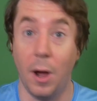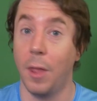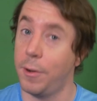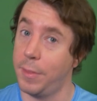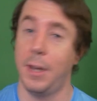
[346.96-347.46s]

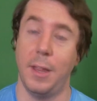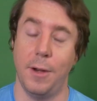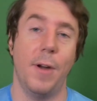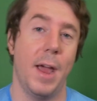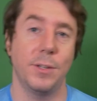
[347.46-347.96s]
other than
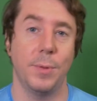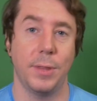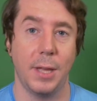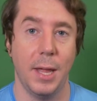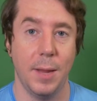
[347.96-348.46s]
interact with
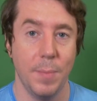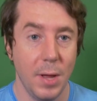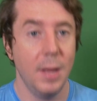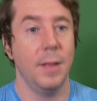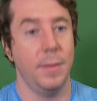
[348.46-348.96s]
the game,
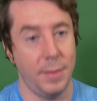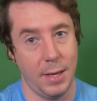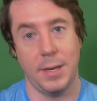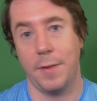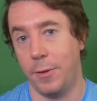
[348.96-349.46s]

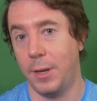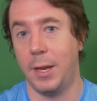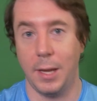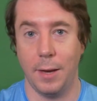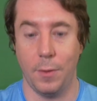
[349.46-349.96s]
they definitely
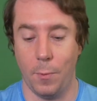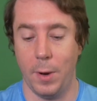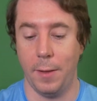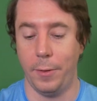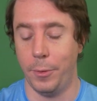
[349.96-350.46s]
can get in the
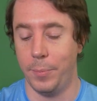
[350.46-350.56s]
way a little